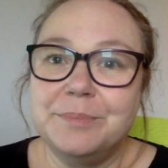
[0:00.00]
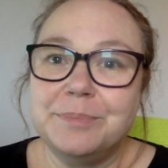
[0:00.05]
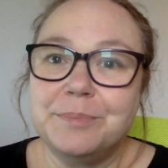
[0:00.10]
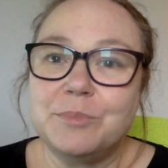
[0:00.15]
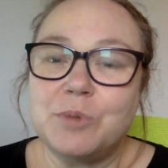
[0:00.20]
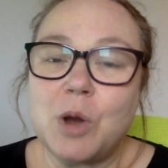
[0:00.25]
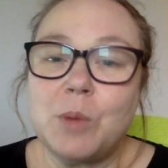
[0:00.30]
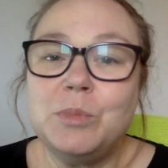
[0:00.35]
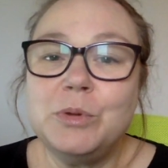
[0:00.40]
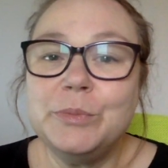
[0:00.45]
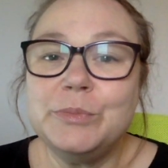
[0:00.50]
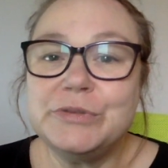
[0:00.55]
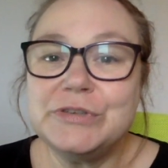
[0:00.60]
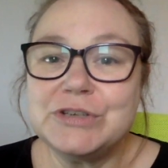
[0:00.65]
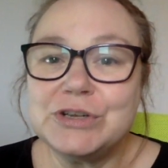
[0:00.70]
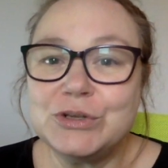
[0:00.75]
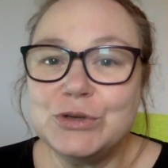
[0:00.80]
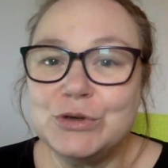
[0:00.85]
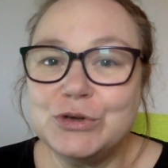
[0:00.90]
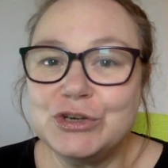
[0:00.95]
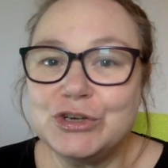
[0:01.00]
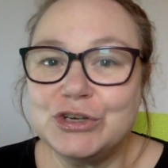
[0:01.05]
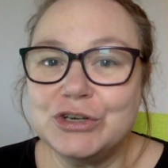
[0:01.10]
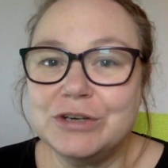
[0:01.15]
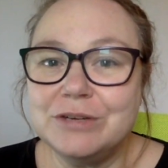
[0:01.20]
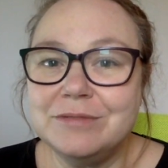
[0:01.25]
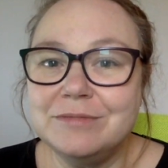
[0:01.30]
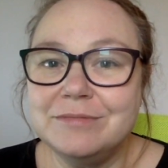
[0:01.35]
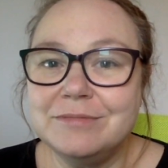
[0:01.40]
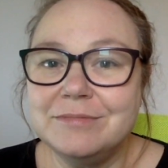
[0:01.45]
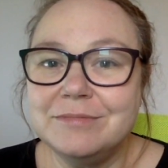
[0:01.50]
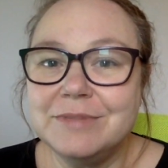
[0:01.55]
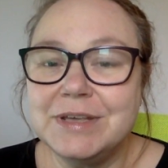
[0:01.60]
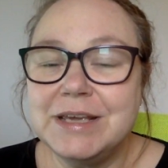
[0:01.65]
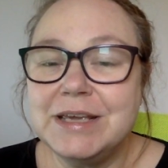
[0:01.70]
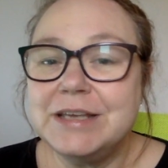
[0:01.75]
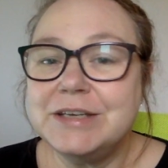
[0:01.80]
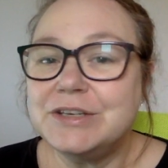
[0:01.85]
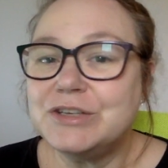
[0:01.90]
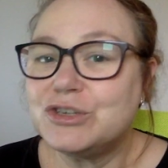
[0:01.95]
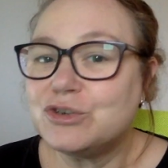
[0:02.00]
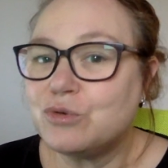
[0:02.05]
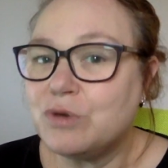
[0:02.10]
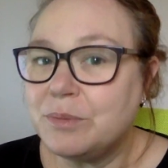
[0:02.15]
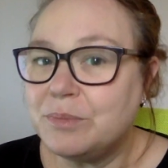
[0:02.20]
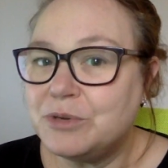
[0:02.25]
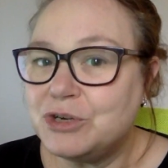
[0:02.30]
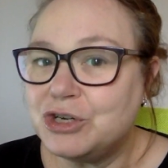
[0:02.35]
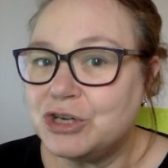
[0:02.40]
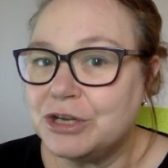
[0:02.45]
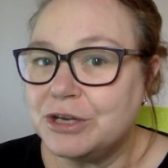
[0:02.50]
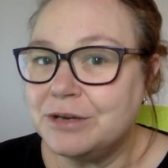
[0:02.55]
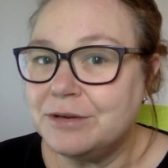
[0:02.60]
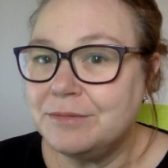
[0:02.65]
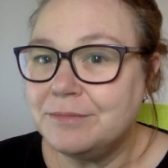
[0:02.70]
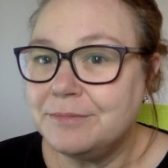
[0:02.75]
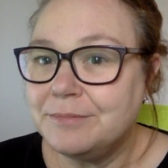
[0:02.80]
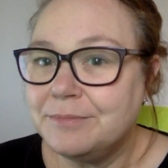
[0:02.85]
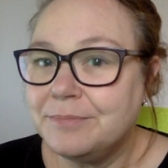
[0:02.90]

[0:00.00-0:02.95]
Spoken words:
problem solution, description,